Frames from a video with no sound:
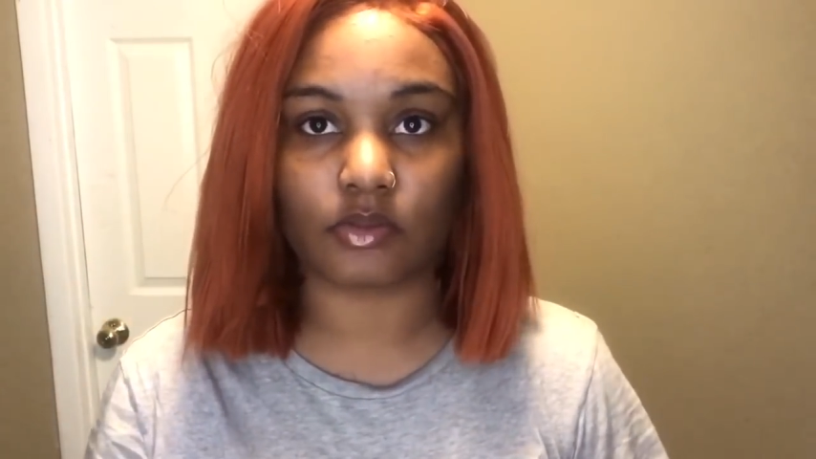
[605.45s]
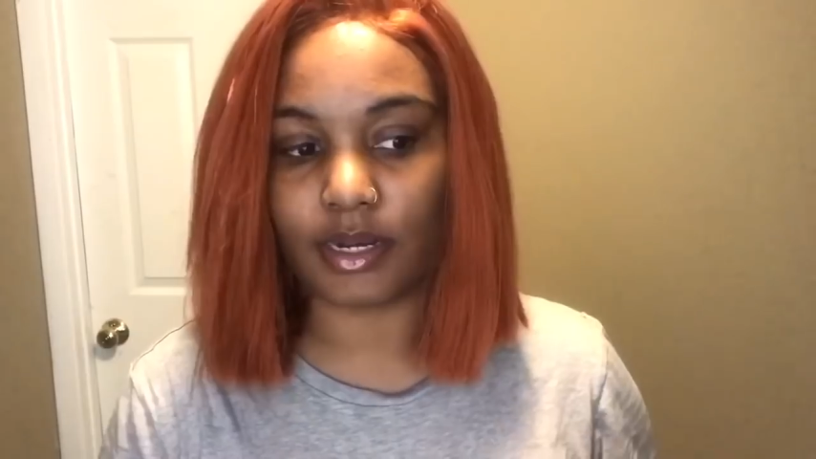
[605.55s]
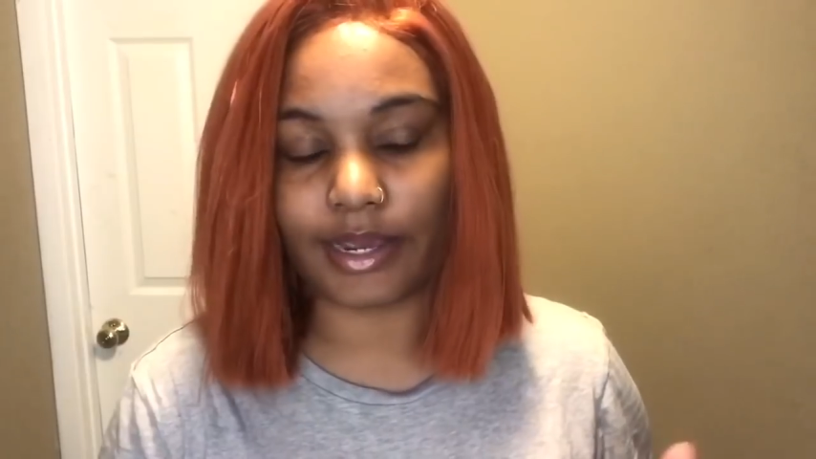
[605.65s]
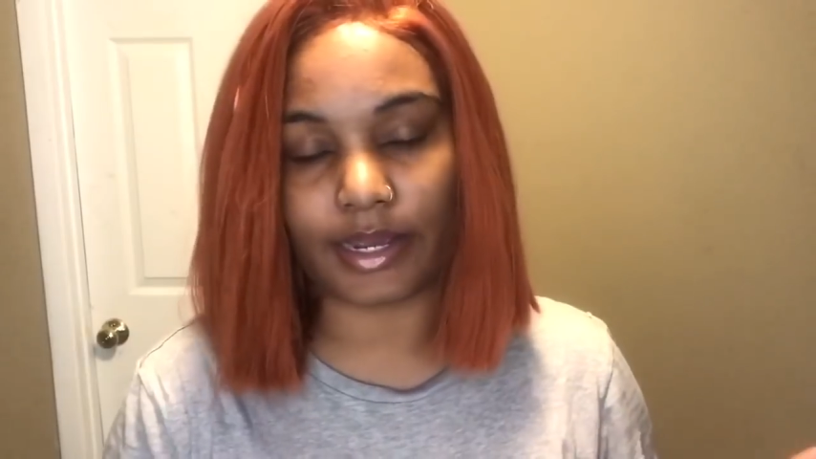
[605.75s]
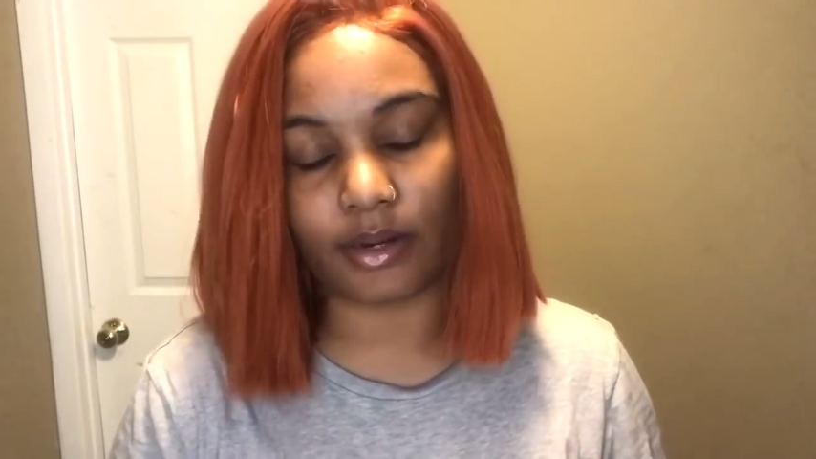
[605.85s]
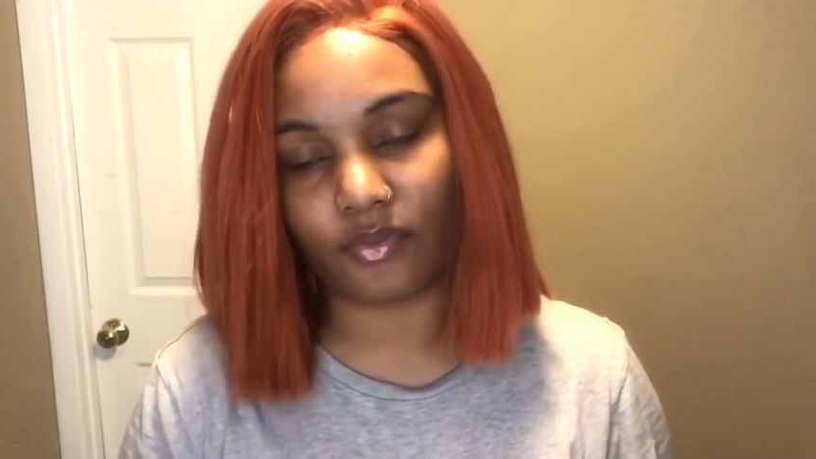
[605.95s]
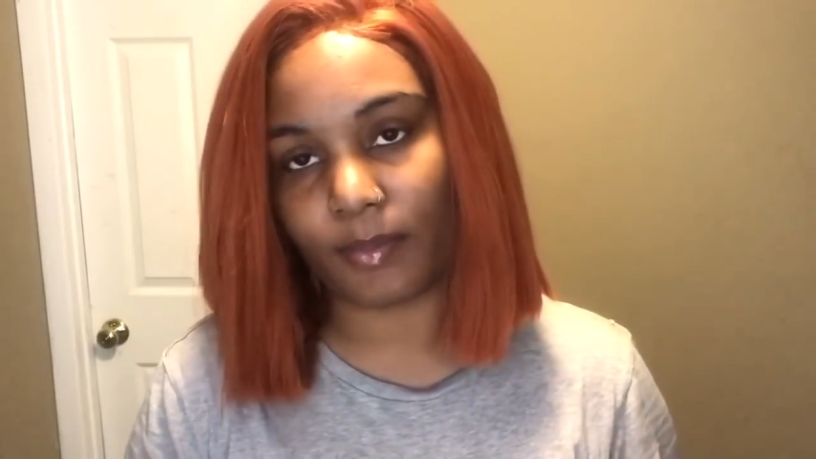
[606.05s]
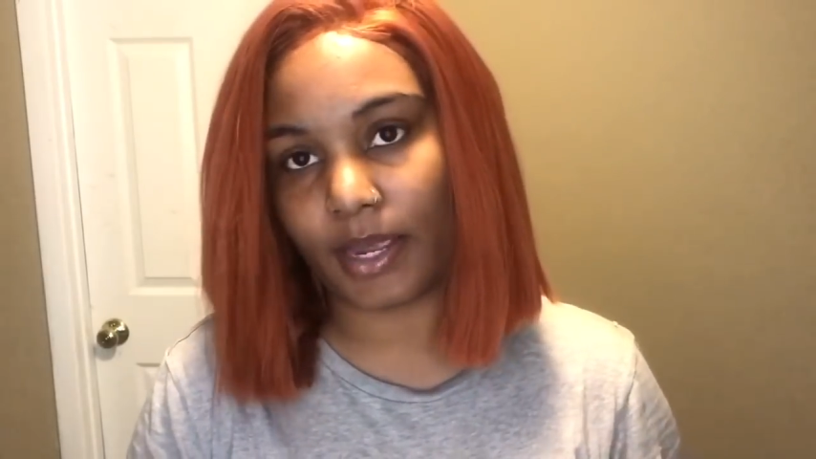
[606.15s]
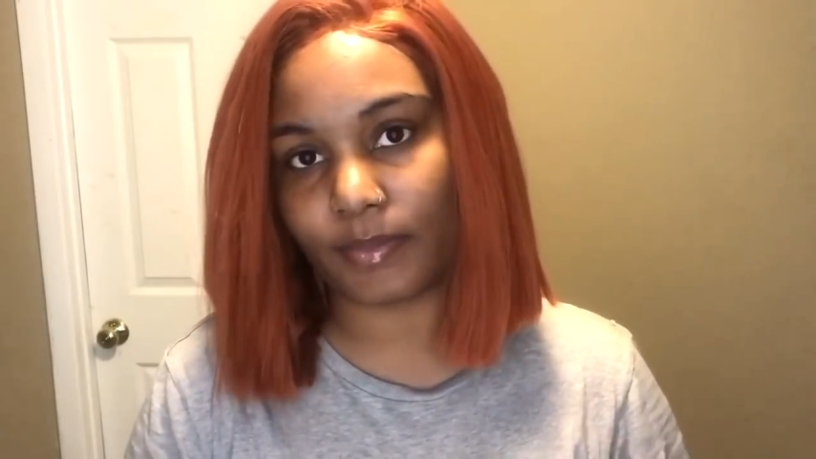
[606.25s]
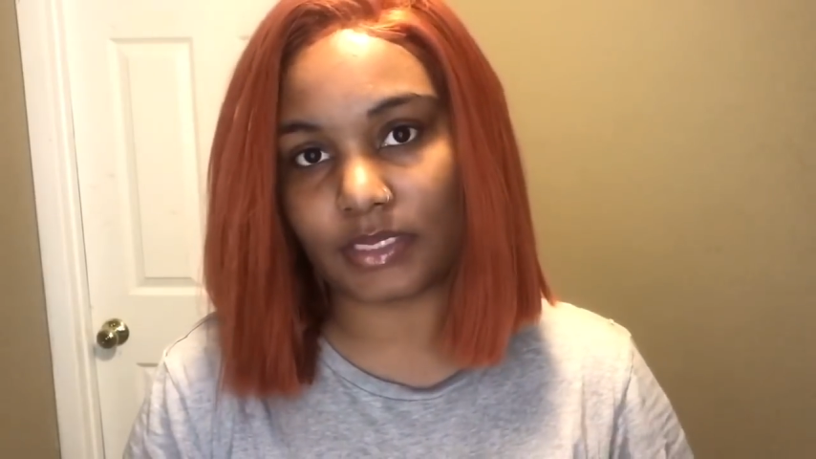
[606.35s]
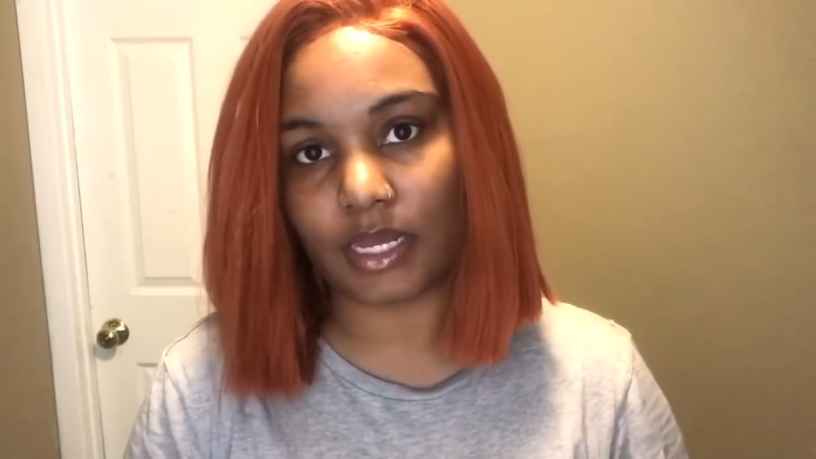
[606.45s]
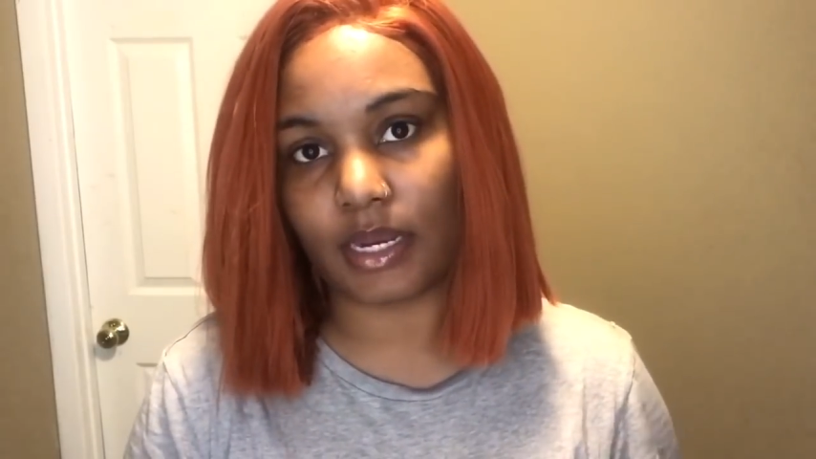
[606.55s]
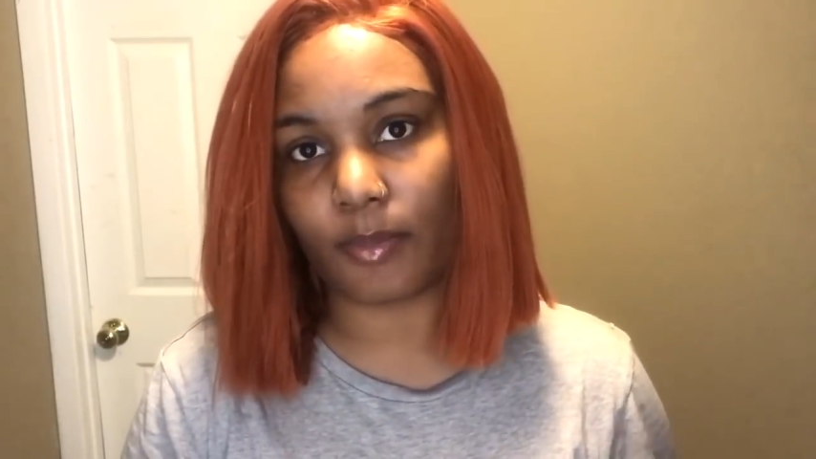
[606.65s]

And I got it from Amazon.